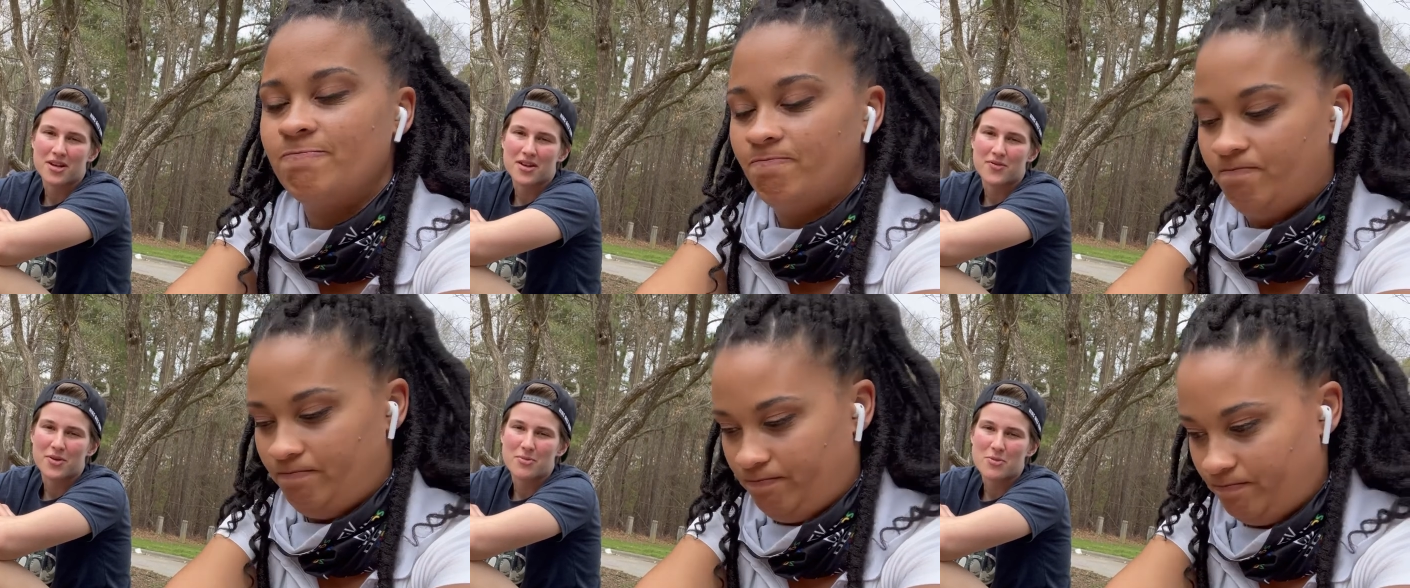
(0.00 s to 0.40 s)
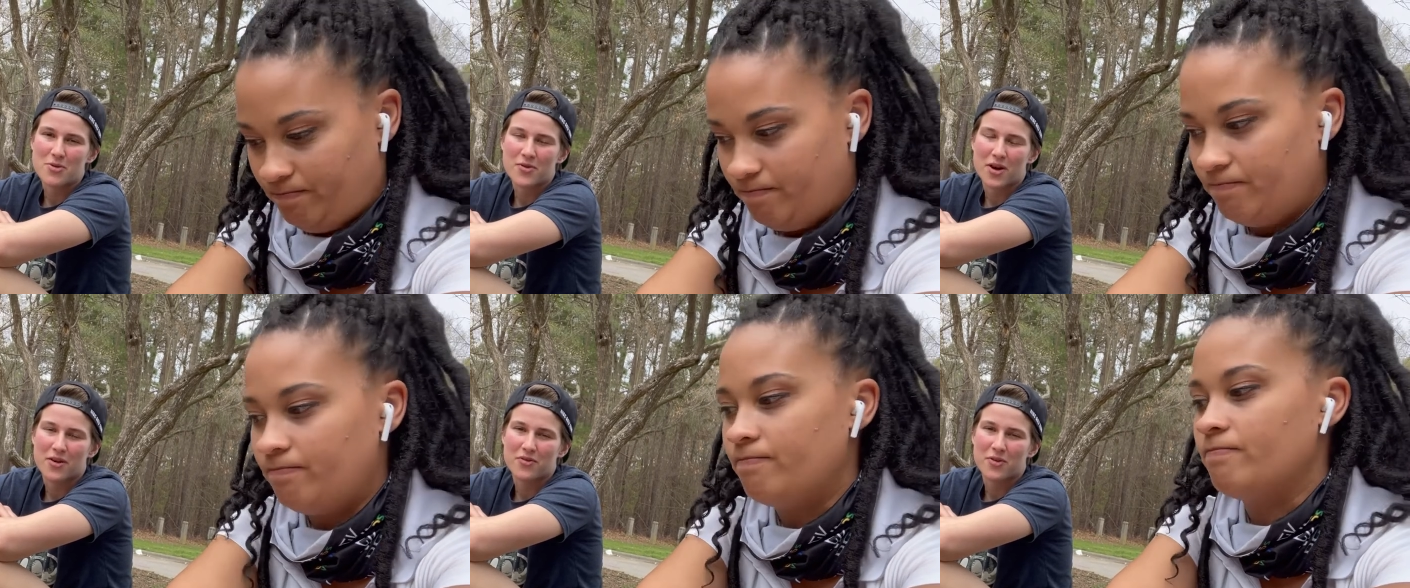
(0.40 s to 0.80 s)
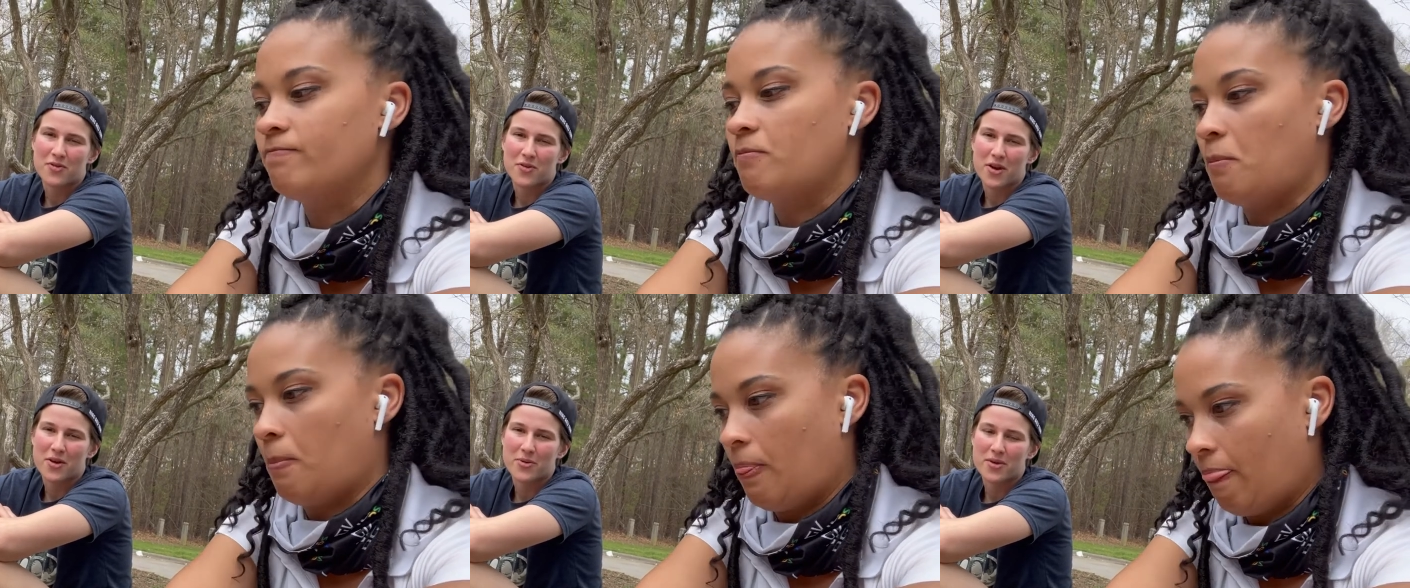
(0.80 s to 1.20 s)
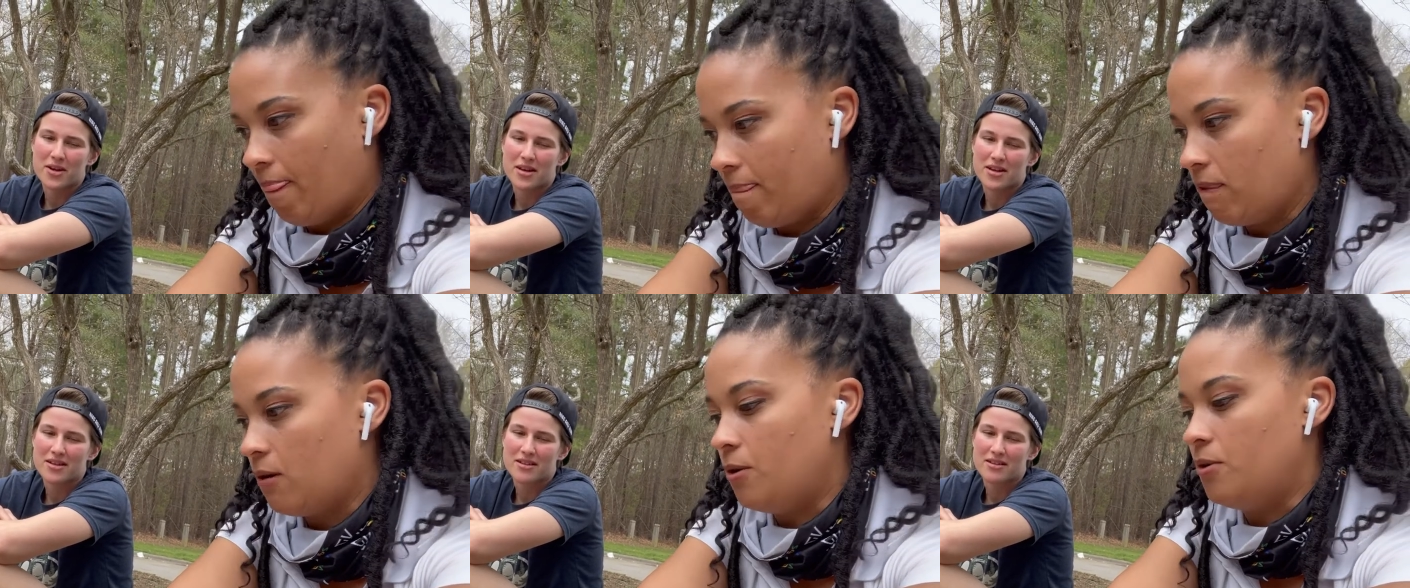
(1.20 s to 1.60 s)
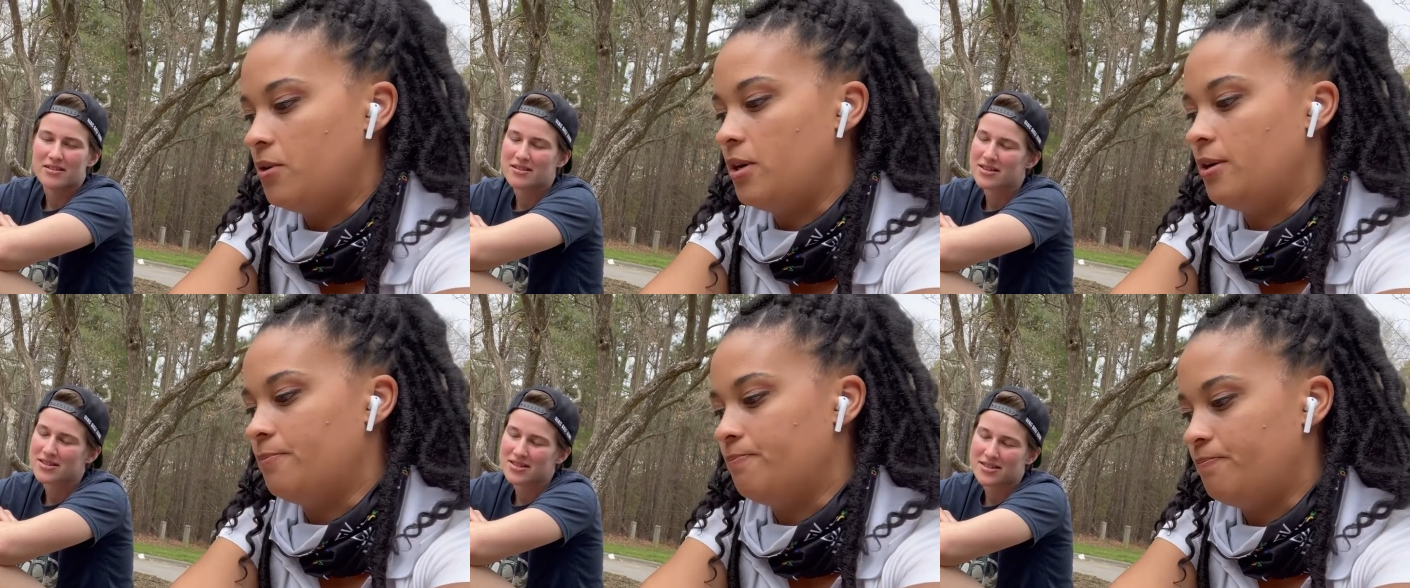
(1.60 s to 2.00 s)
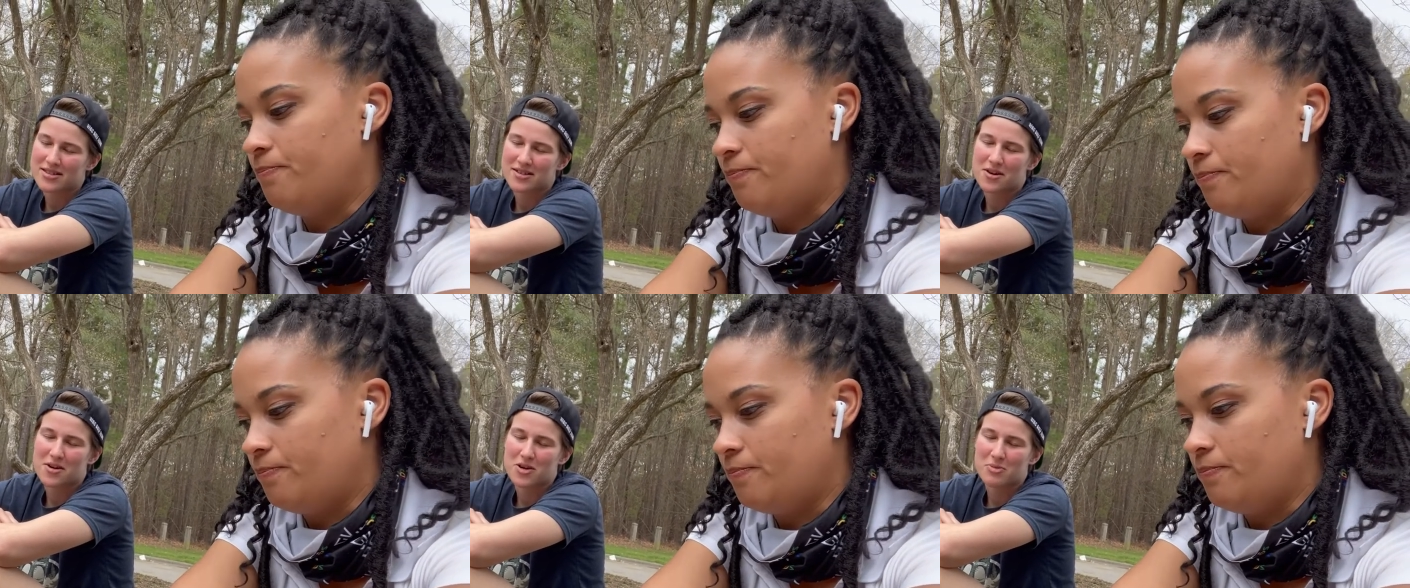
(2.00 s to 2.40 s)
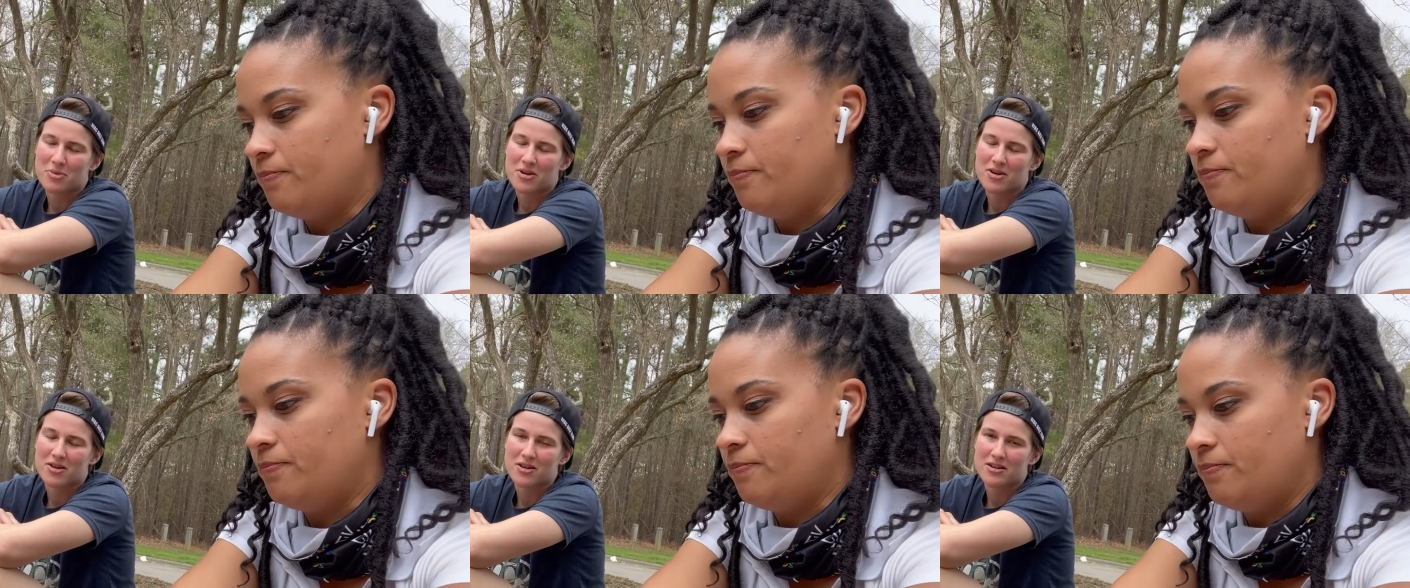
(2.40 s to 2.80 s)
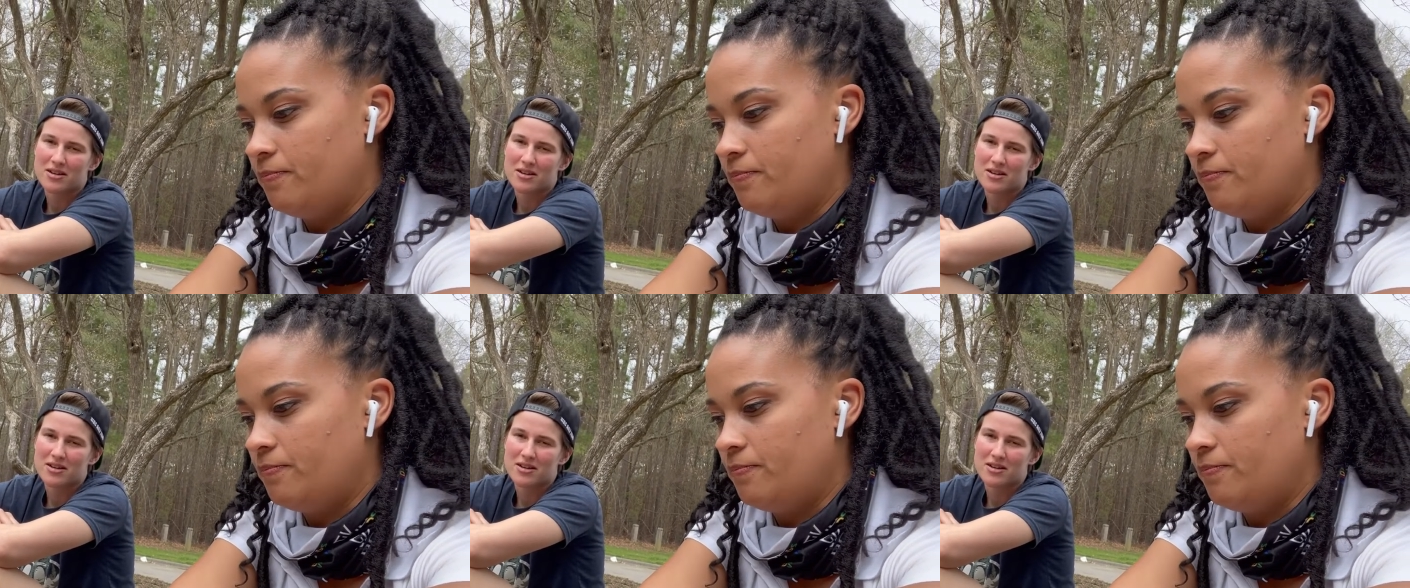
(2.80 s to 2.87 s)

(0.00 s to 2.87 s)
Speaker 1: If you move off the fairway, oh, it's it's a hard par.